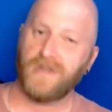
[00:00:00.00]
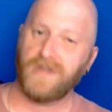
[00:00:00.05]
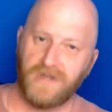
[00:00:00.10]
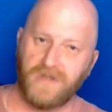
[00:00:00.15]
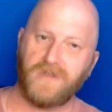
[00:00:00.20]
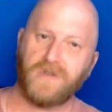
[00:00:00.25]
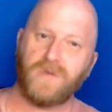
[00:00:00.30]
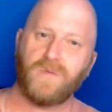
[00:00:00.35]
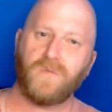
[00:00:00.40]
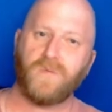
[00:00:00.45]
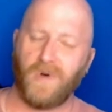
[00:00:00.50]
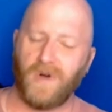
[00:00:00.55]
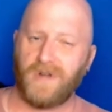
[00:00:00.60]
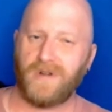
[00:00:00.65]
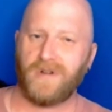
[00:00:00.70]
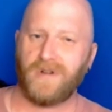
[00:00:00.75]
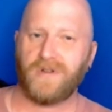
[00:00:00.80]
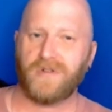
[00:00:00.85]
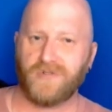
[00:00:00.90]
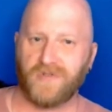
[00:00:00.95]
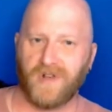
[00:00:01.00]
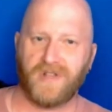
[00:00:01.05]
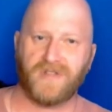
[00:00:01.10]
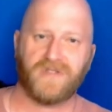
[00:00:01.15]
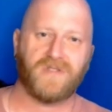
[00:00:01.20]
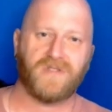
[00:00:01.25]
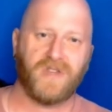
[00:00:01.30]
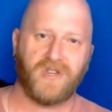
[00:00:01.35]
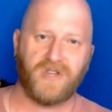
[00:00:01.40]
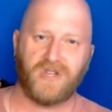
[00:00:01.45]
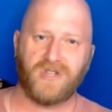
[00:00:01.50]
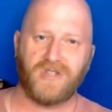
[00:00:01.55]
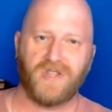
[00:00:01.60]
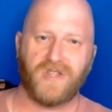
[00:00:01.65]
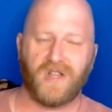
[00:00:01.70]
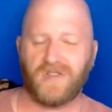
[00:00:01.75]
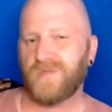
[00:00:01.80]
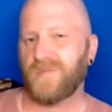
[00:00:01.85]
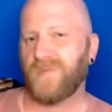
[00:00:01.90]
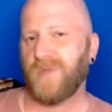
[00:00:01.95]
you want a translation
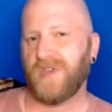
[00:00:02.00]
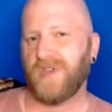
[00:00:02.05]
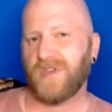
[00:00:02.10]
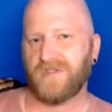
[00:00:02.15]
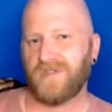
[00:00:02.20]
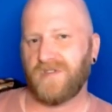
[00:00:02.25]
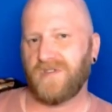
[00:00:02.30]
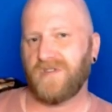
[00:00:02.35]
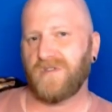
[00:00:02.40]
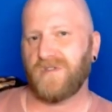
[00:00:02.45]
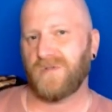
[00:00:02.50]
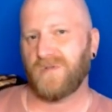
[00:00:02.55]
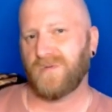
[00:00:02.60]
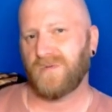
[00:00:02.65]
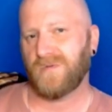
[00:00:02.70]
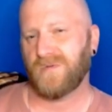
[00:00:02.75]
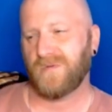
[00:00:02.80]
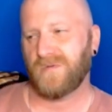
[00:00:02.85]
that speaks to you,